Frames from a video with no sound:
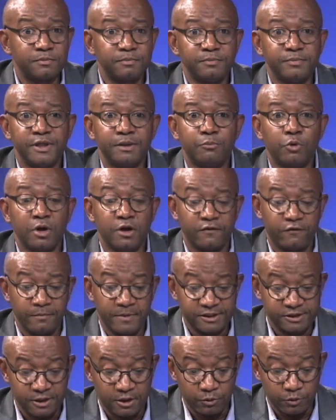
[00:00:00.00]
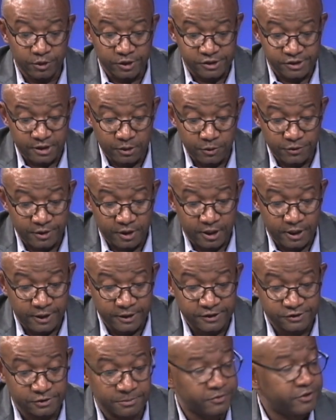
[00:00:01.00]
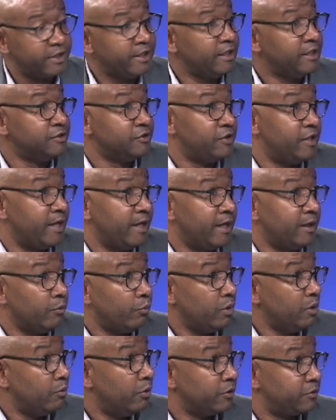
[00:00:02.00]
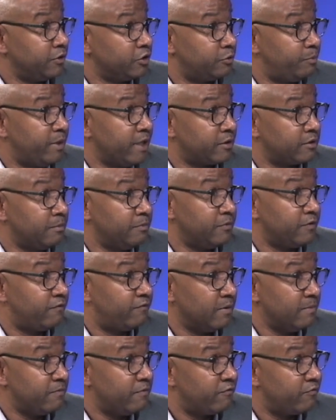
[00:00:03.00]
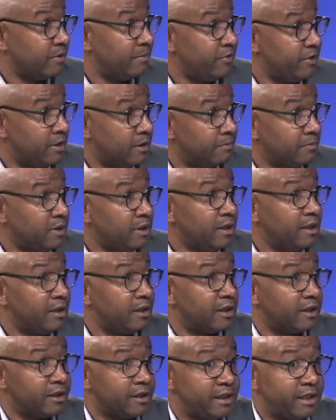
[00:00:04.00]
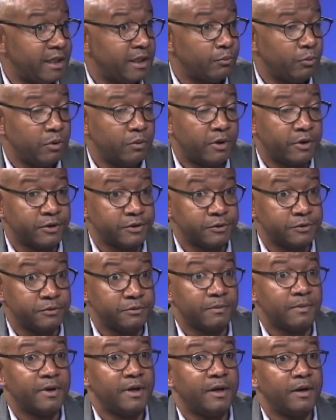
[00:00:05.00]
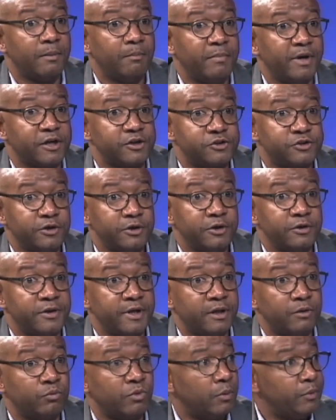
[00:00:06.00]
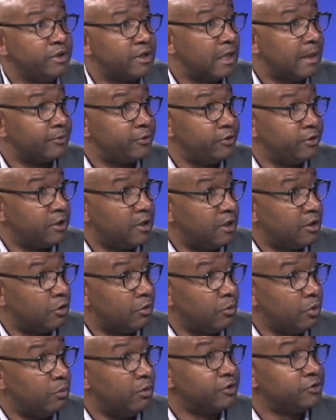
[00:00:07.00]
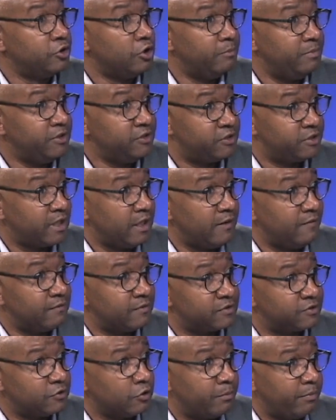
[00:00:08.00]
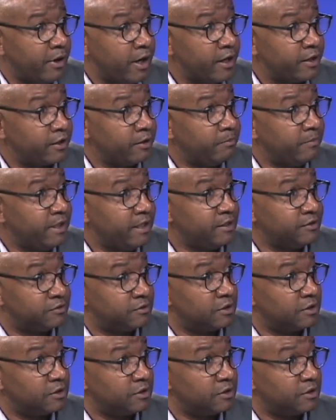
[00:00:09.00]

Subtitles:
bit more information I want to share with the audience, some things that we want to expect from them. Again, we want to make sure that when we come to your home, we want you to be safe. So part of that means